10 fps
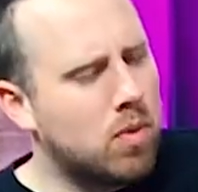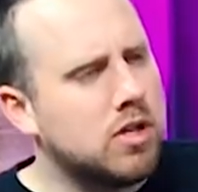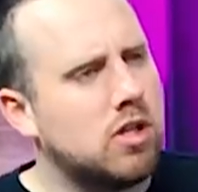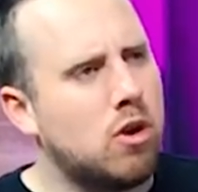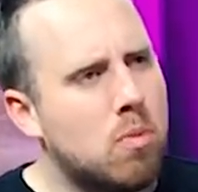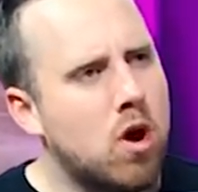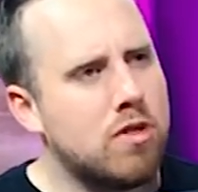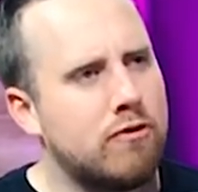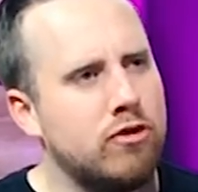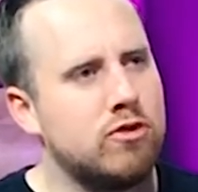was a little more on
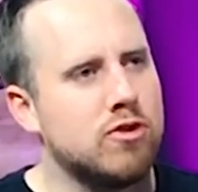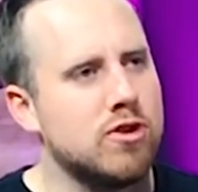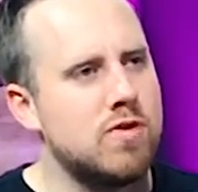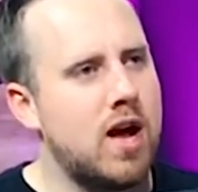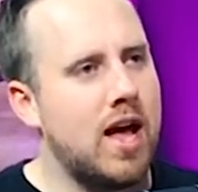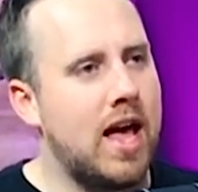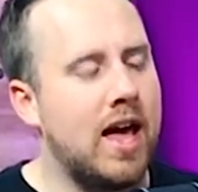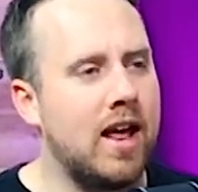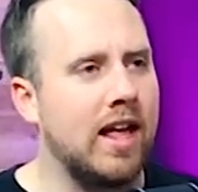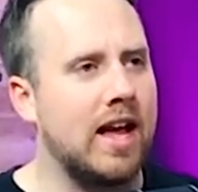the flu crew
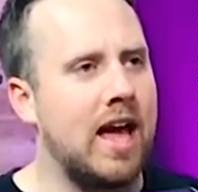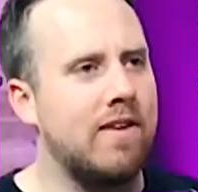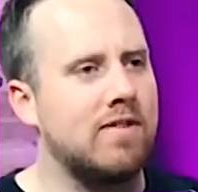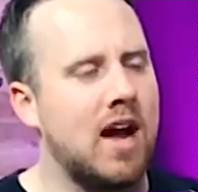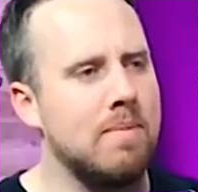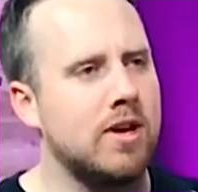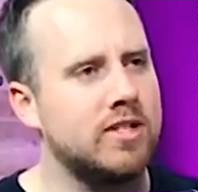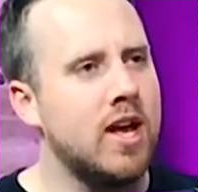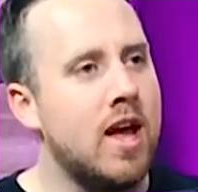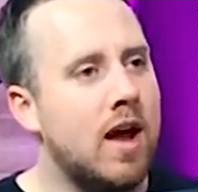ahead, like ahead of time,
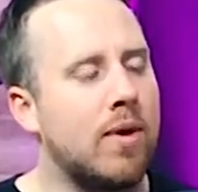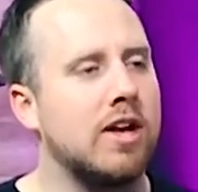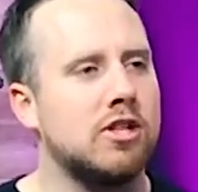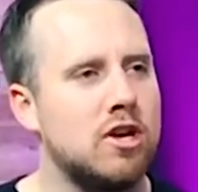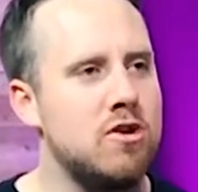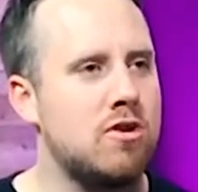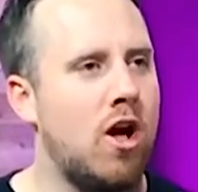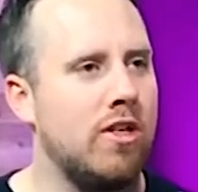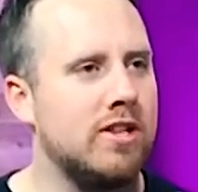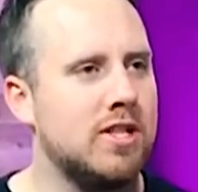because when I saw you
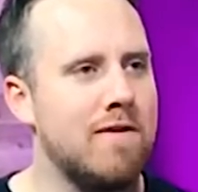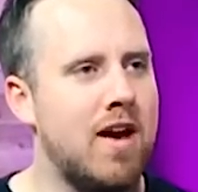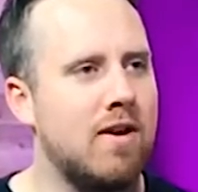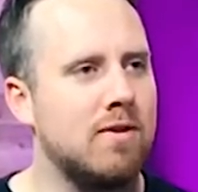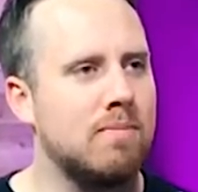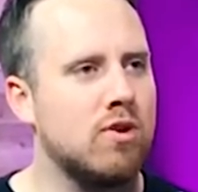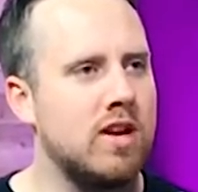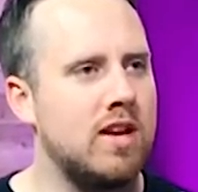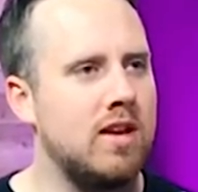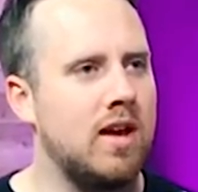calling this stuff out
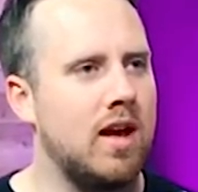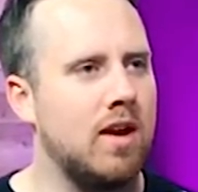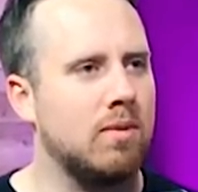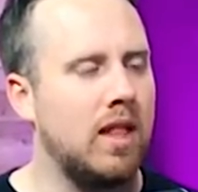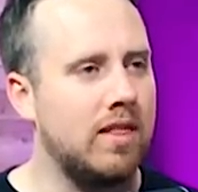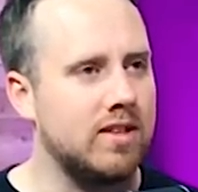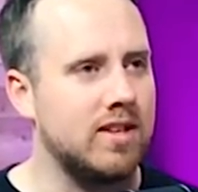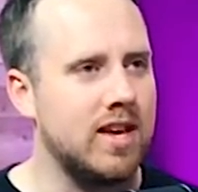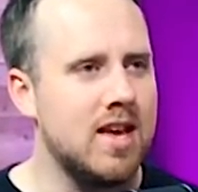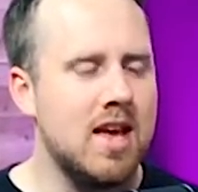pretty uh,
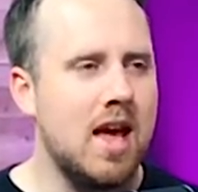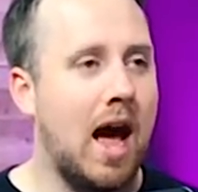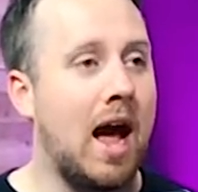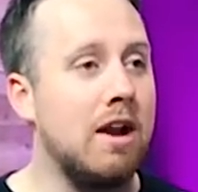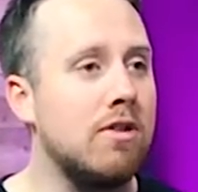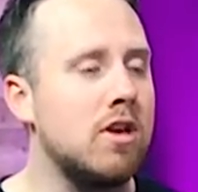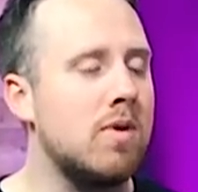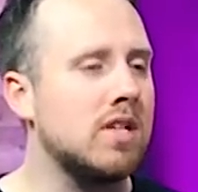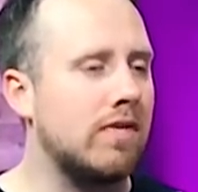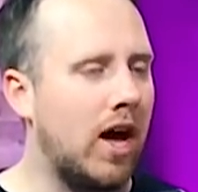relentlessly, I, I, know that you
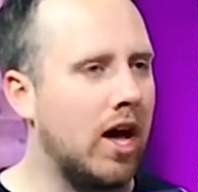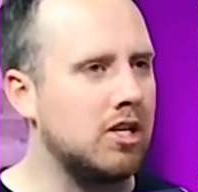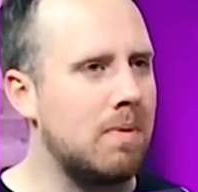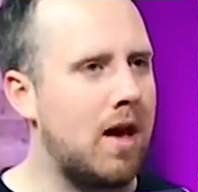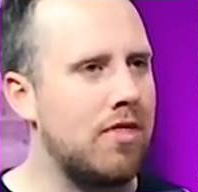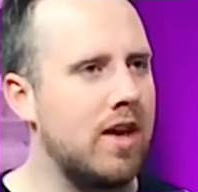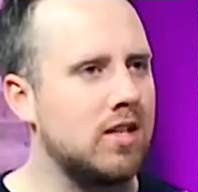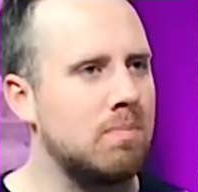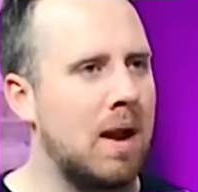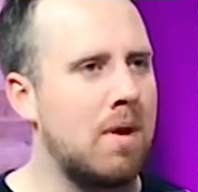always have a hunch about
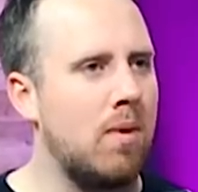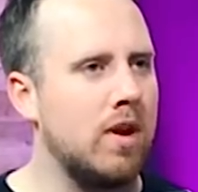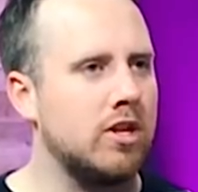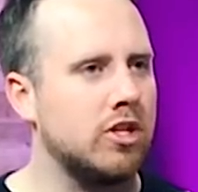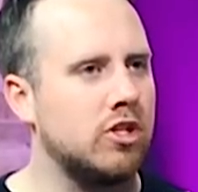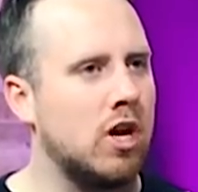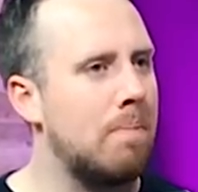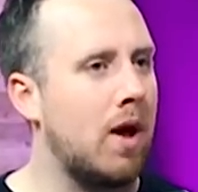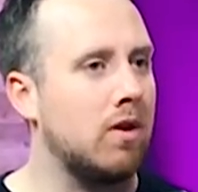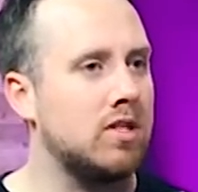things, but I'm not one to just jump
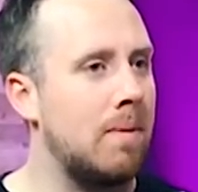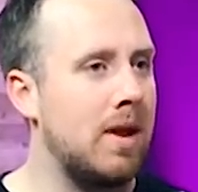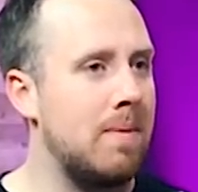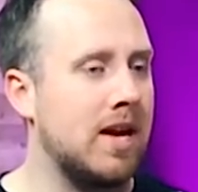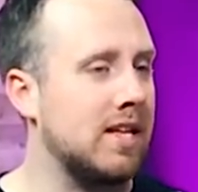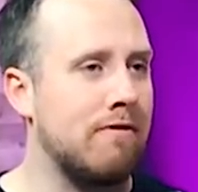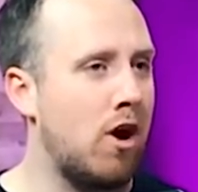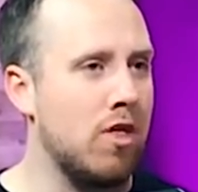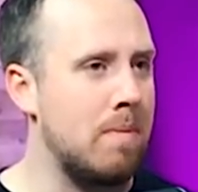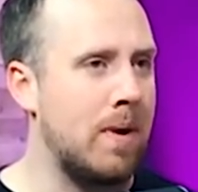on somebody because I
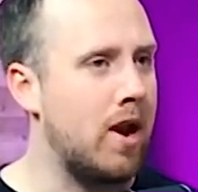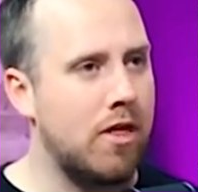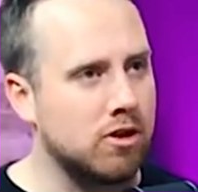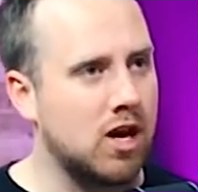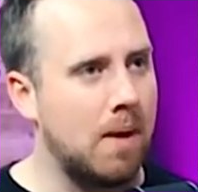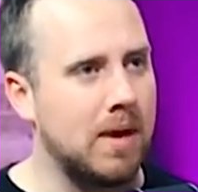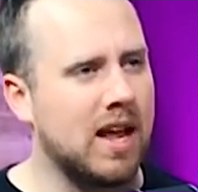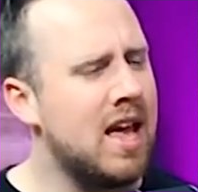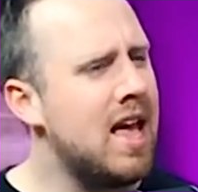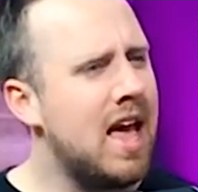follow them about another topic.
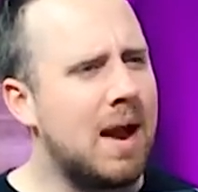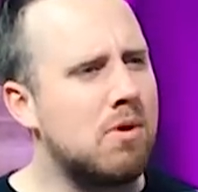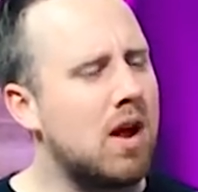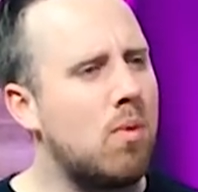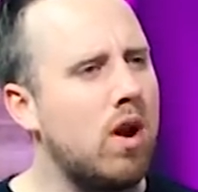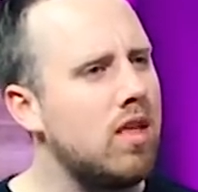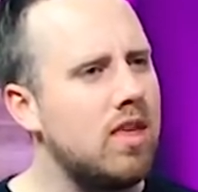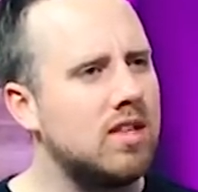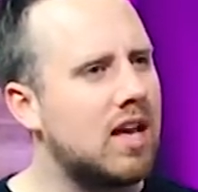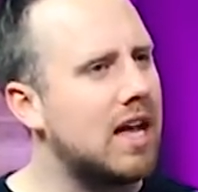And I'm going, what are
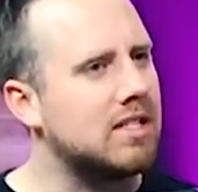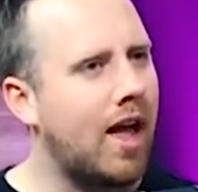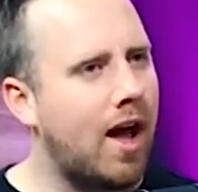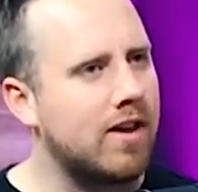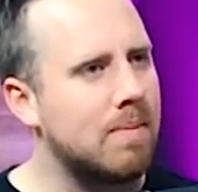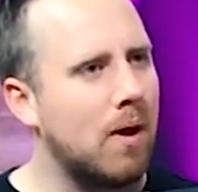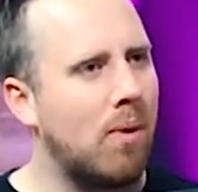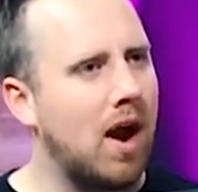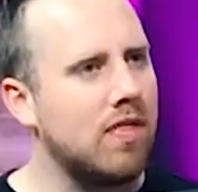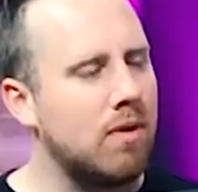these guys talking about?
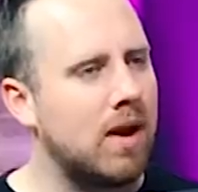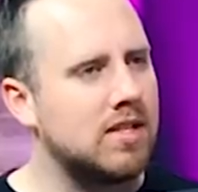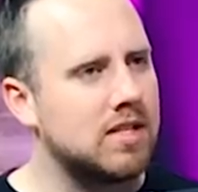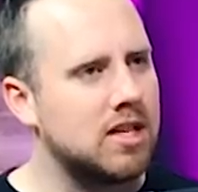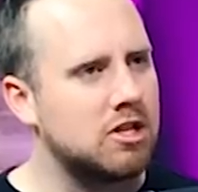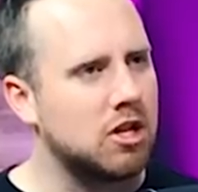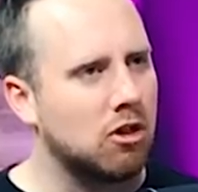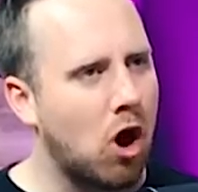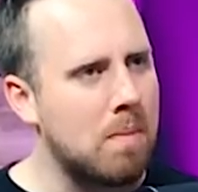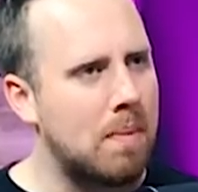Why are they raising such an
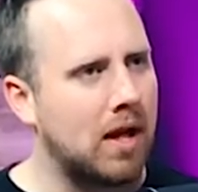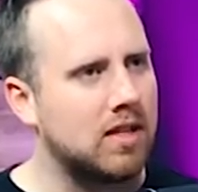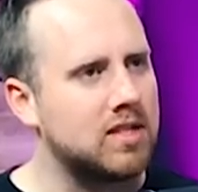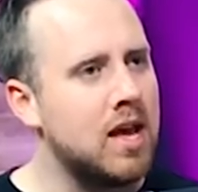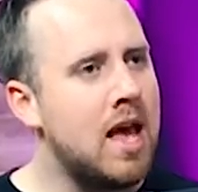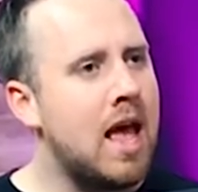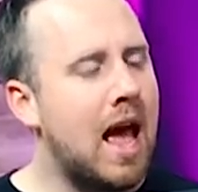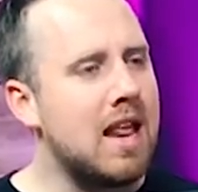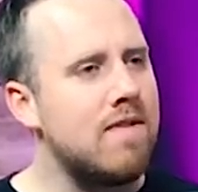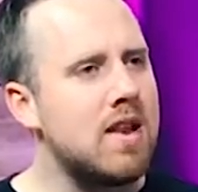alarm about this?
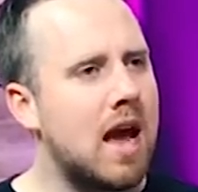And even